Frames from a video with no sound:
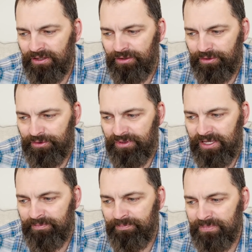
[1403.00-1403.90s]
through
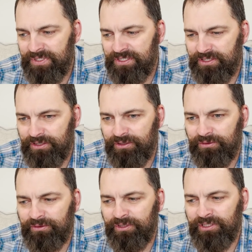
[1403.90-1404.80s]
them.
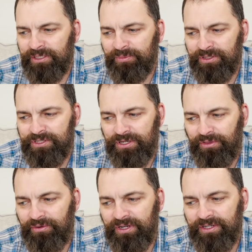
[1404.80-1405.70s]
So all their boats are
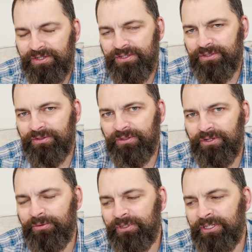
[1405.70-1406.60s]
3 years or
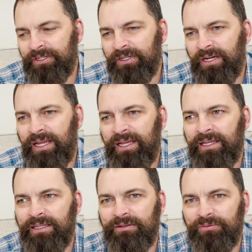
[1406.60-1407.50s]
newer,
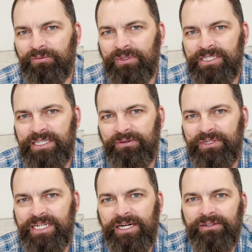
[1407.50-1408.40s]
and once they
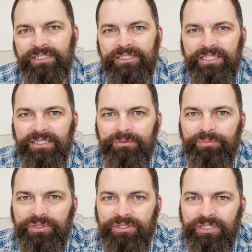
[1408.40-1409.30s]
retire it, they
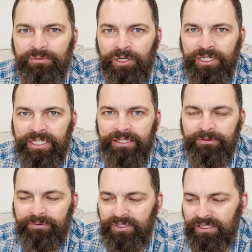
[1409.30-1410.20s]
put it on the market, and
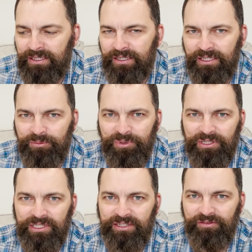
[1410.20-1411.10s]
I'll put a
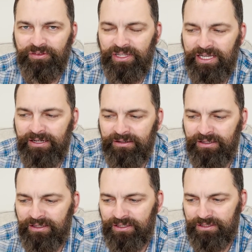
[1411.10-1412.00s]
link for that.
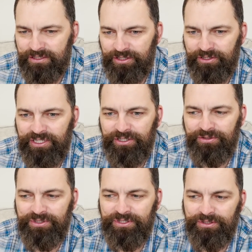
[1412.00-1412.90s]
So you can
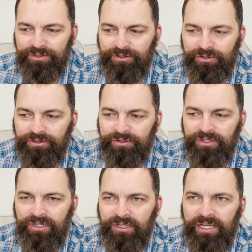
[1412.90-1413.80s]
use your
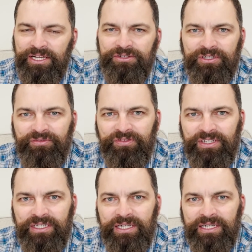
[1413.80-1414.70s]
entry
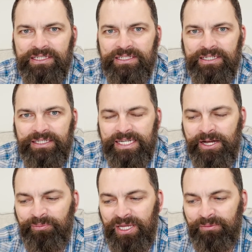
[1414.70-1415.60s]
fee as a
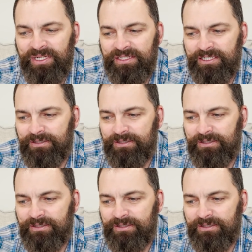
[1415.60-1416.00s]
down payment.